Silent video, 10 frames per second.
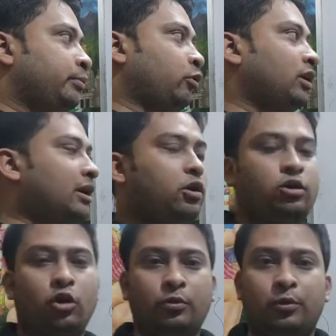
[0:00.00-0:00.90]
polar
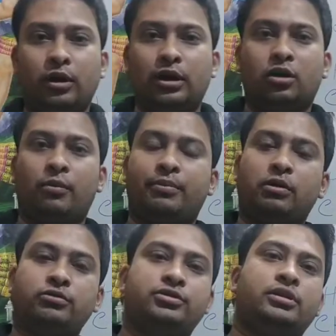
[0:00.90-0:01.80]
or non-polar
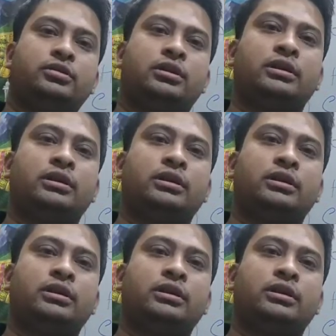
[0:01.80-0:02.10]
compounds.